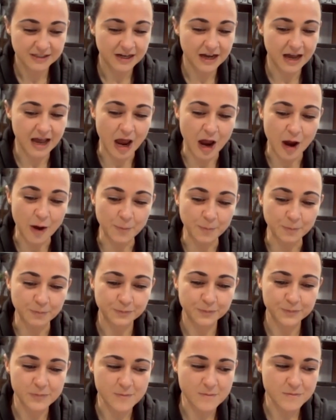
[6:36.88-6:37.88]

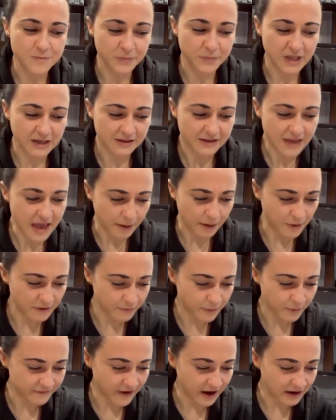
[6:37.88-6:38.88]

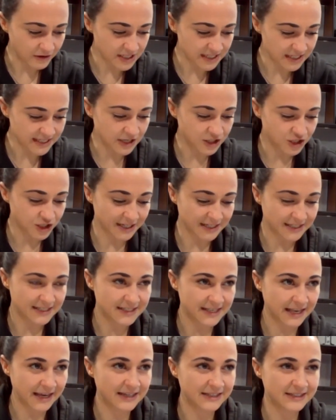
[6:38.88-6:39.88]
we found essentially
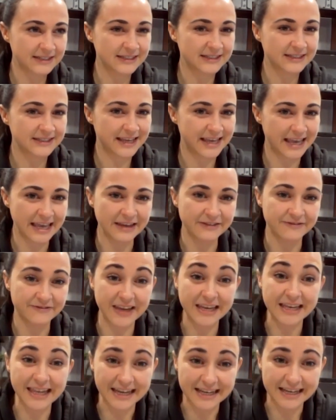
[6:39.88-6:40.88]
6 key
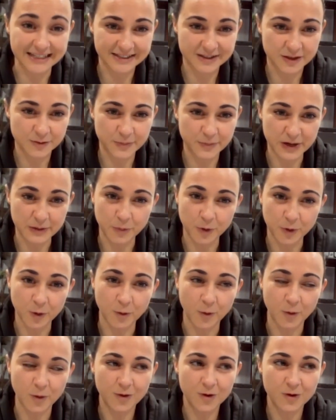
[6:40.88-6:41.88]
feelings that
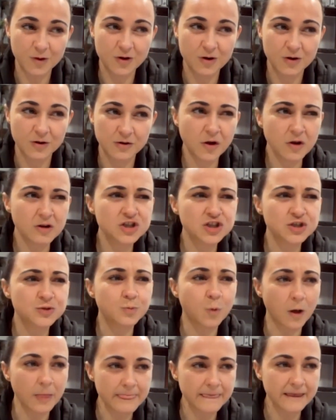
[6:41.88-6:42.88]
people not just
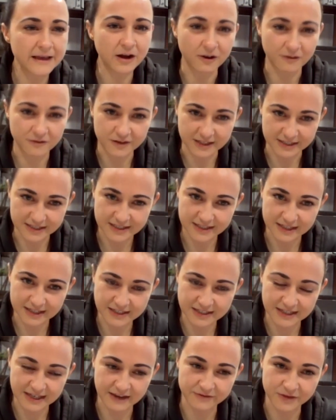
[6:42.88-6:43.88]
want the office to
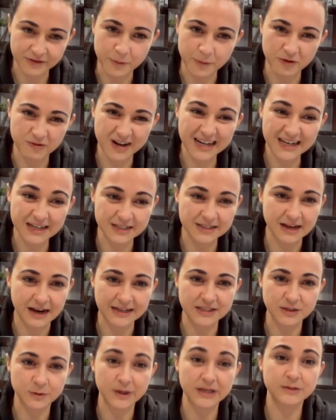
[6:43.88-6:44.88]
give them, but really are
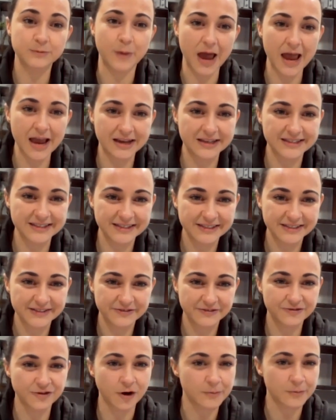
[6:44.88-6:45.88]
starting to expect
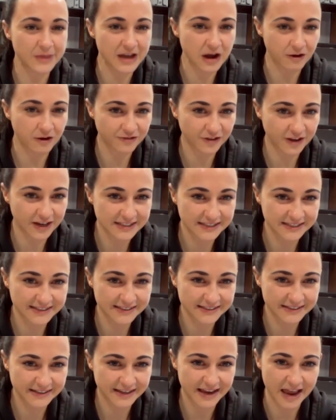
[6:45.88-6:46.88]
from the
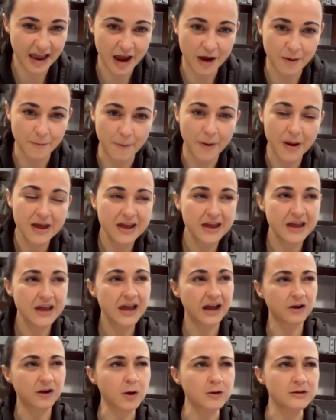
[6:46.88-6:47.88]
office.
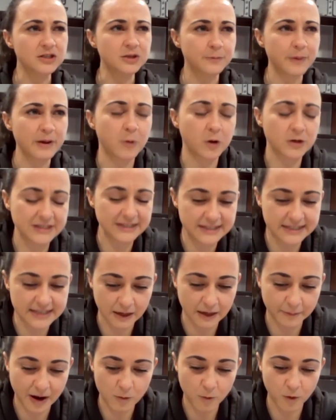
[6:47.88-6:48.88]
I'll go into a bit more detail
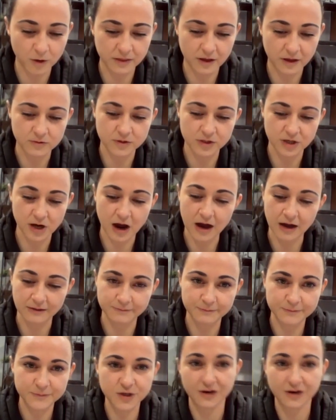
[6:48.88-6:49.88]
about what those are
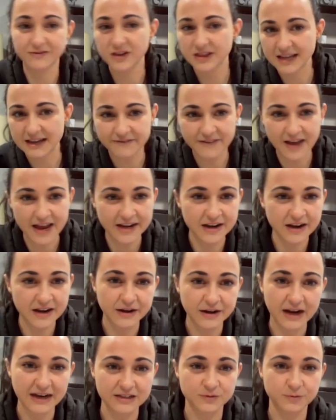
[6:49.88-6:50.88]
sort of at the event
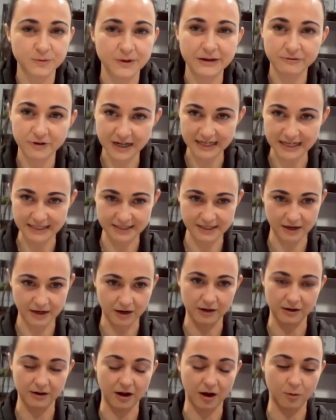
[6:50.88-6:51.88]
and as we release
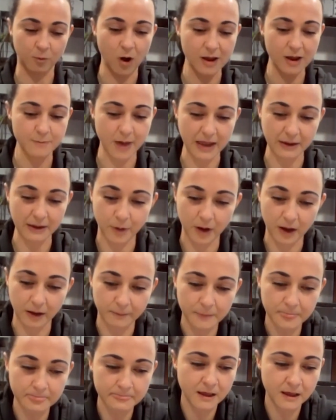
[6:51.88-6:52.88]
our white paper
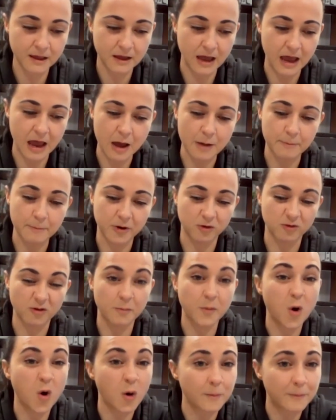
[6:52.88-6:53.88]
or
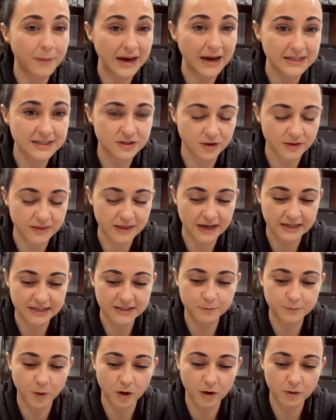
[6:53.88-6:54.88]
report based on
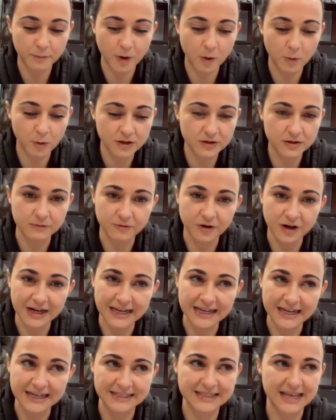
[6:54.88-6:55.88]
this. But one of them
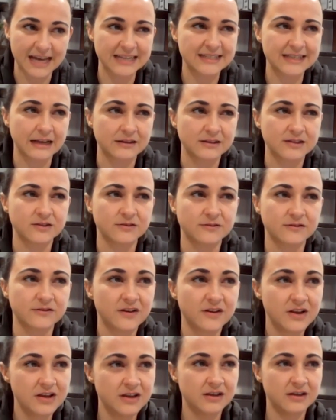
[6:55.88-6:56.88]
really is that sense of
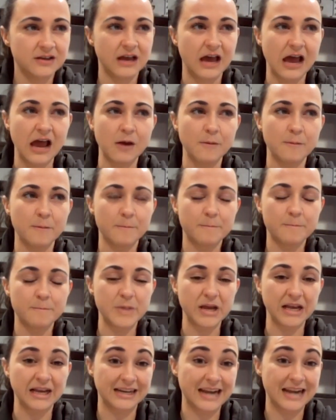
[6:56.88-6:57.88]

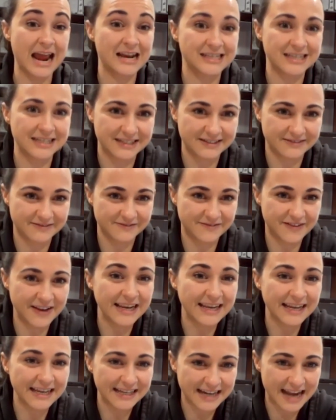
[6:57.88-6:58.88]
being connected,
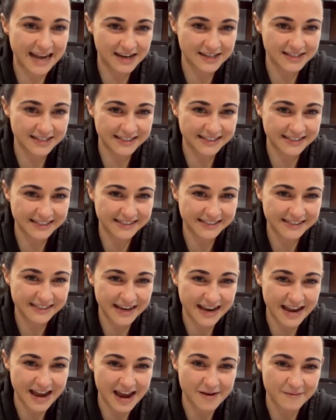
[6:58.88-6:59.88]
feeling connected.
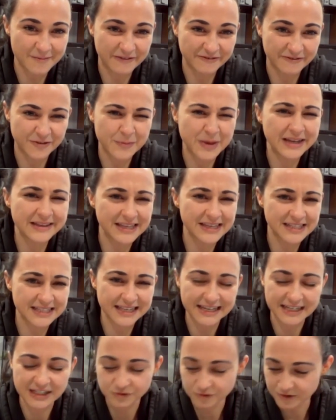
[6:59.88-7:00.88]
And for me, this
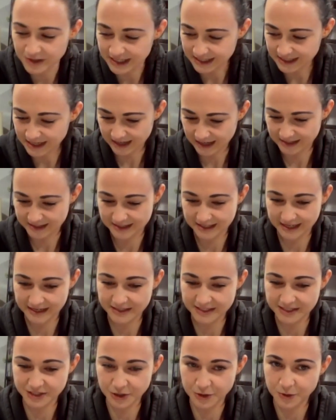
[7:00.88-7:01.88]
links really
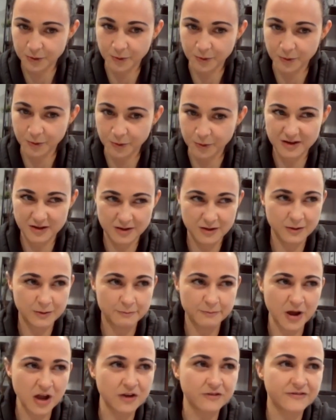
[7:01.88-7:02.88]
nicely to
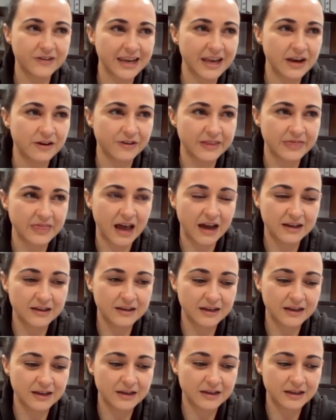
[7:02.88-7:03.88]
biophilia
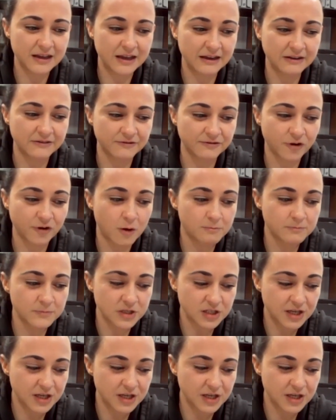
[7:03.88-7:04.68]
in Fromm's